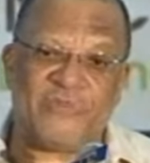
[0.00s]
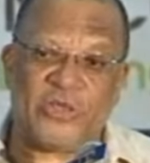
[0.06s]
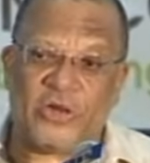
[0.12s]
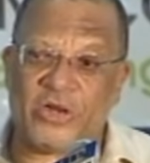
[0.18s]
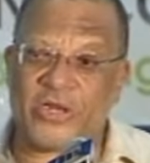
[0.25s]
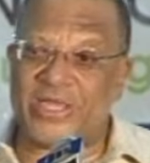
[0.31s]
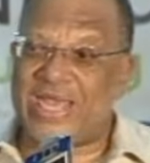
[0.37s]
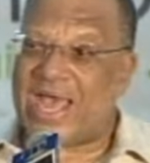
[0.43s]

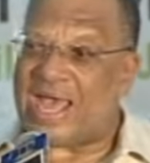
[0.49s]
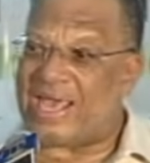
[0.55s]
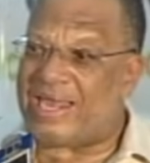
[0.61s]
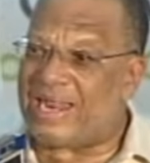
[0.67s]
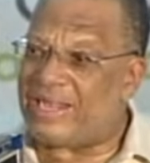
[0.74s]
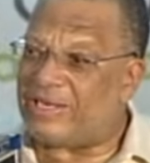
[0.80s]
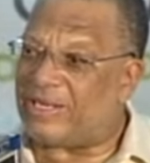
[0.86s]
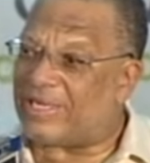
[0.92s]
your
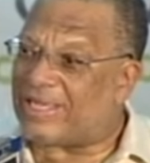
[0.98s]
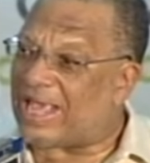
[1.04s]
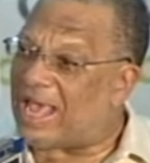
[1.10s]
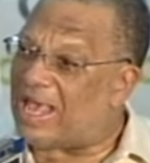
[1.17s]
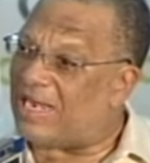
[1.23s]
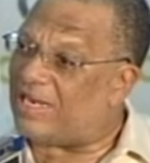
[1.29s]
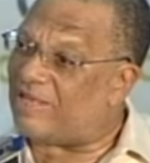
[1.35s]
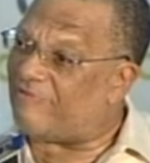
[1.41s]
yard and you
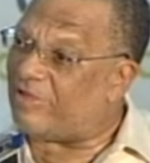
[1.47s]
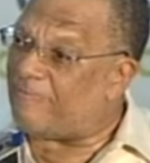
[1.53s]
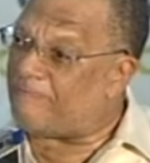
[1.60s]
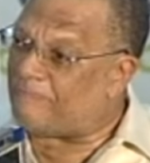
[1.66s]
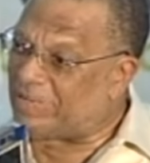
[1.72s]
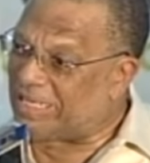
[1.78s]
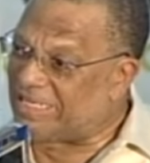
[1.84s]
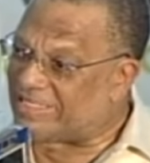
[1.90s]
can't live in
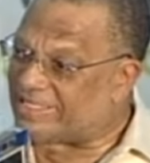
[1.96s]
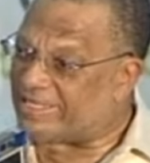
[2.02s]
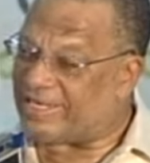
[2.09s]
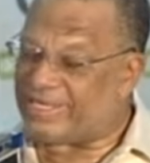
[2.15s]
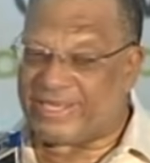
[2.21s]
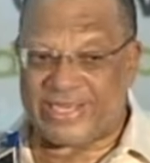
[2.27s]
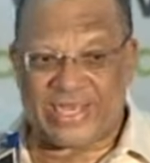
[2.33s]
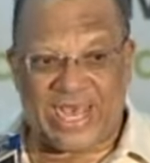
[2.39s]
peace in
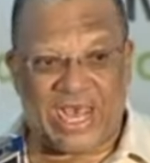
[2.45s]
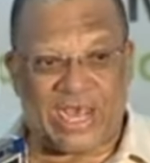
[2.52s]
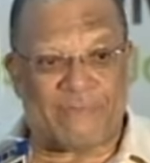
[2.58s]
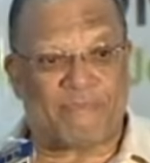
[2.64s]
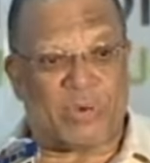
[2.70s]
your yard,